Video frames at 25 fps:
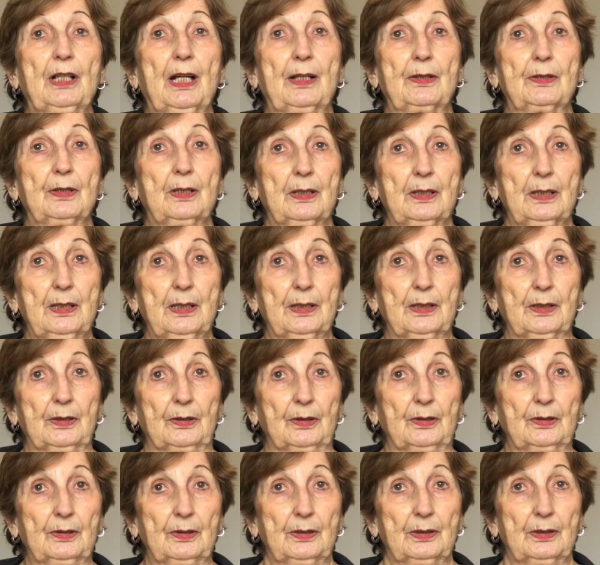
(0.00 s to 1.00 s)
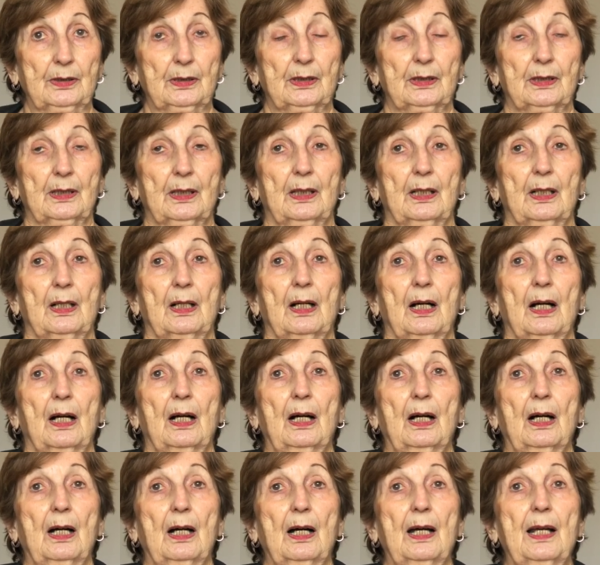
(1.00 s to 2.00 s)
out the year,
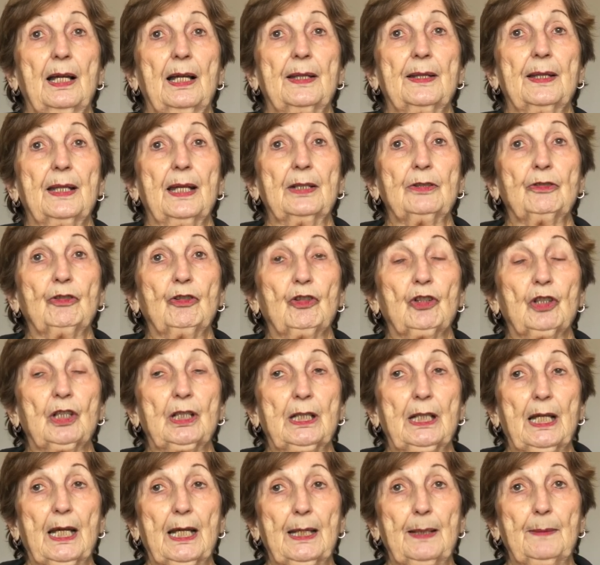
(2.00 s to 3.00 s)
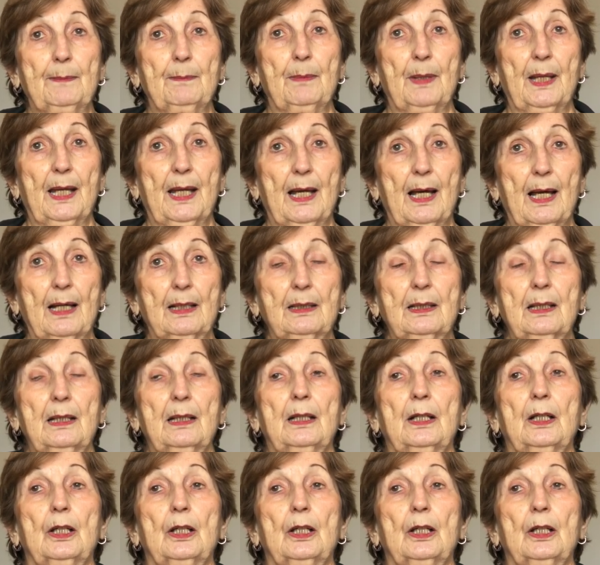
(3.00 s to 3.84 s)
and then she came back